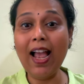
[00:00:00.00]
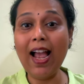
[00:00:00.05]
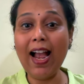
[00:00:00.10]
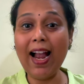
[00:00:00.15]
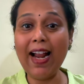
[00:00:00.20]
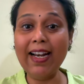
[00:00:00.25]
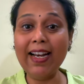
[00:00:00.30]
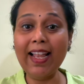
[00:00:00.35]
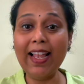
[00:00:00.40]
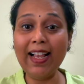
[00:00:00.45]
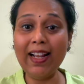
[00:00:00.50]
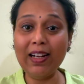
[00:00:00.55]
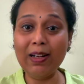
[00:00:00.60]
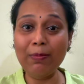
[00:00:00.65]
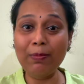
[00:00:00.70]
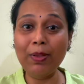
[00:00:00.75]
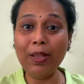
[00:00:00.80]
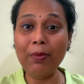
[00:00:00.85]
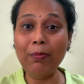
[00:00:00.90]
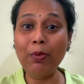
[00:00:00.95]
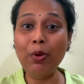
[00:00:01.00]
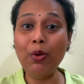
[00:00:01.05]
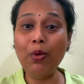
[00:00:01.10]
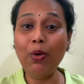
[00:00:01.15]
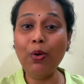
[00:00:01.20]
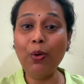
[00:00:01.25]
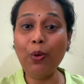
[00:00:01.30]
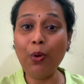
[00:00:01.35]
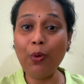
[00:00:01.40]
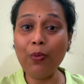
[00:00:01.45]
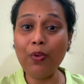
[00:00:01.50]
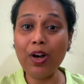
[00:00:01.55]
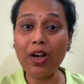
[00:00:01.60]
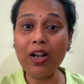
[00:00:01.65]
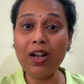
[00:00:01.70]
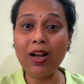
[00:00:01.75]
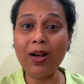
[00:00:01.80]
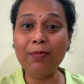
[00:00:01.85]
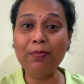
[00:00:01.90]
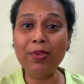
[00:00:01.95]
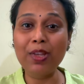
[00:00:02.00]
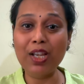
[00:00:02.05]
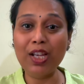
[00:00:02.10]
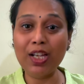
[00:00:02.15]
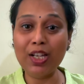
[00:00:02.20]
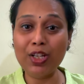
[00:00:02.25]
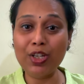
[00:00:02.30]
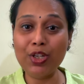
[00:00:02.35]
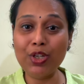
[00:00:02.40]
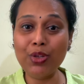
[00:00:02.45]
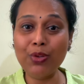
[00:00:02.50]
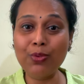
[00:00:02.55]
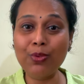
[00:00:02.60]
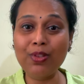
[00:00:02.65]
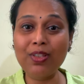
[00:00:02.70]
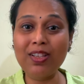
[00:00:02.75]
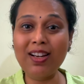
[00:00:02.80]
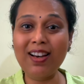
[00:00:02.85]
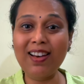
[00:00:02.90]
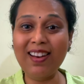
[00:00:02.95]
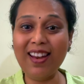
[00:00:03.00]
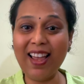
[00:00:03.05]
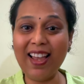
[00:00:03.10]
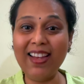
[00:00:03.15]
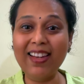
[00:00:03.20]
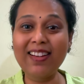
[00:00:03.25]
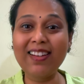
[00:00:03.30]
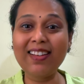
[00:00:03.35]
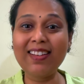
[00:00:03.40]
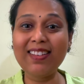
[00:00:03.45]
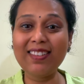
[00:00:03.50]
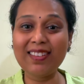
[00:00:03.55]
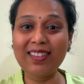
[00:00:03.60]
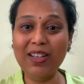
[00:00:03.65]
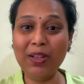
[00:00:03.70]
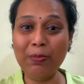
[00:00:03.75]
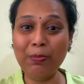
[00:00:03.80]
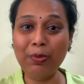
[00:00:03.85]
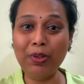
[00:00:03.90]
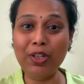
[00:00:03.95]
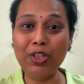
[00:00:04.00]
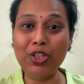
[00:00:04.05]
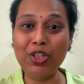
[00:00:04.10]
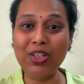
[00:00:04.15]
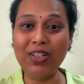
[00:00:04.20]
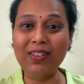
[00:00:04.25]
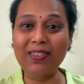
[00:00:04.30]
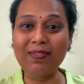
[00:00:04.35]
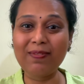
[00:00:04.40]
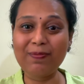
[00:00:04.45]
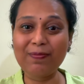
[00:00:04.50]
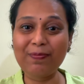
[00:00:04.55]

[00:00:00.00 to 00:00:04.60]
and helped them overcome issues like depression.